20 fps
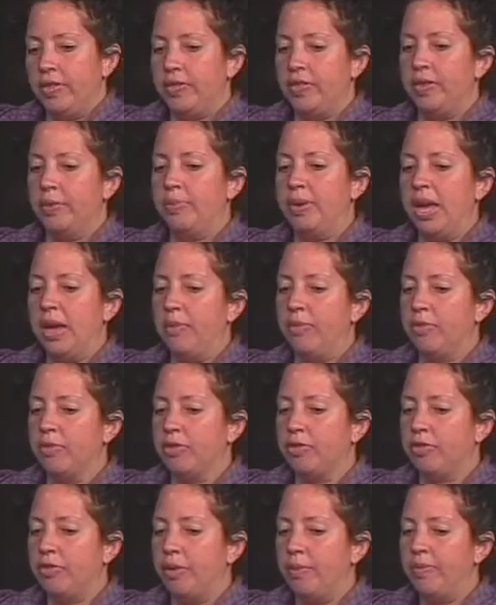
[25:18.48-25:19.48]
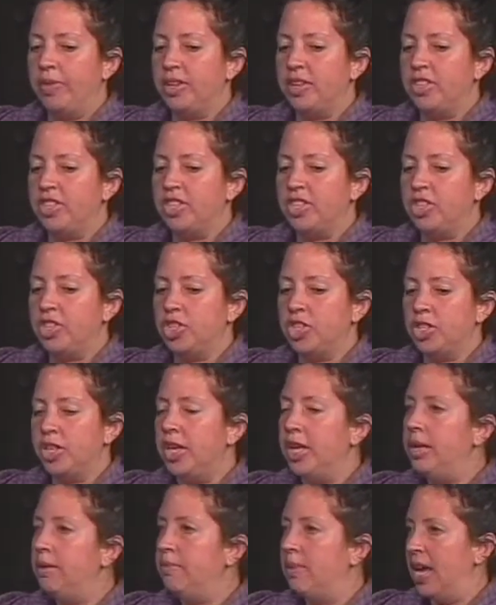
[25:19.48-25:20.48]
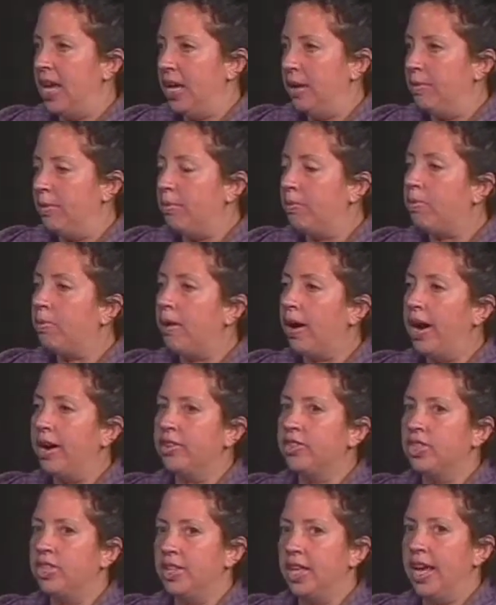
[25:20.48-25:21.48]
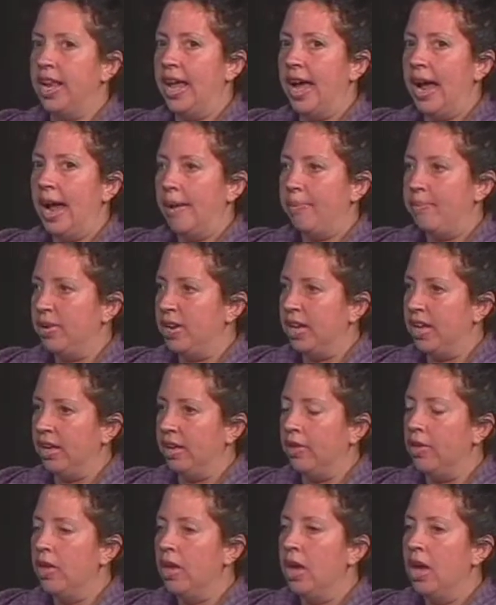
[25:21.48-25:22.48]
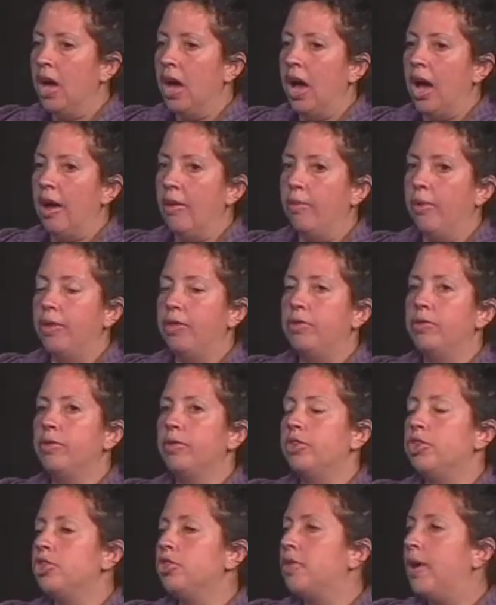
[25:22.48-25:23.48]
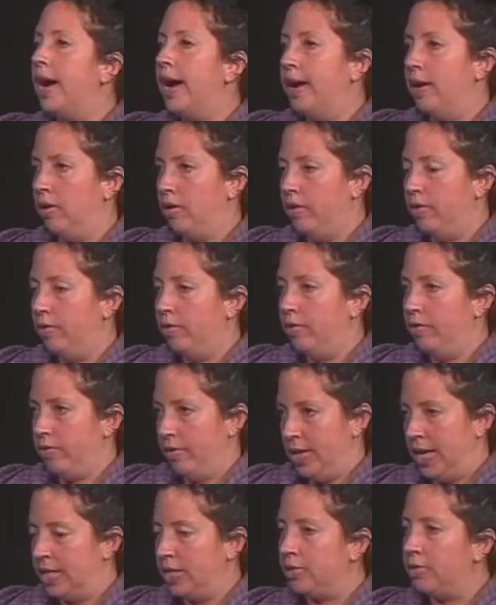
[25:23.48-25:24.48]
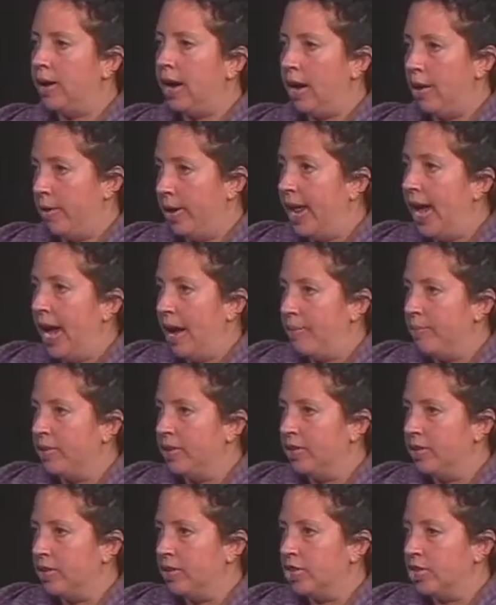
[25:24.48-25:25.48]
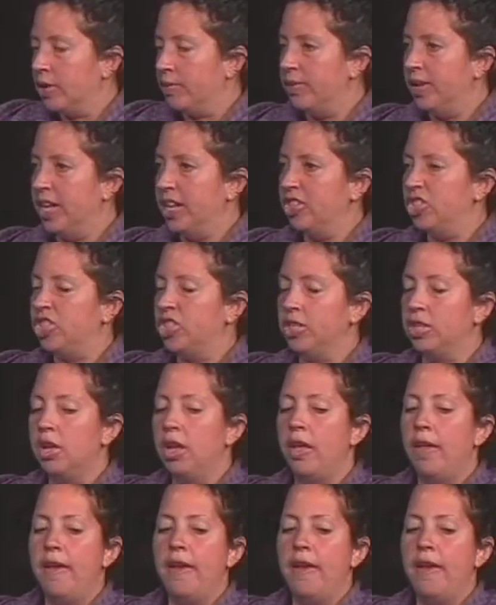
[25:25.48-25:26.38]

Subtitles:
the papers from the decision he made, but prior to that happening, I went through a trial. That's how it happened, the termination.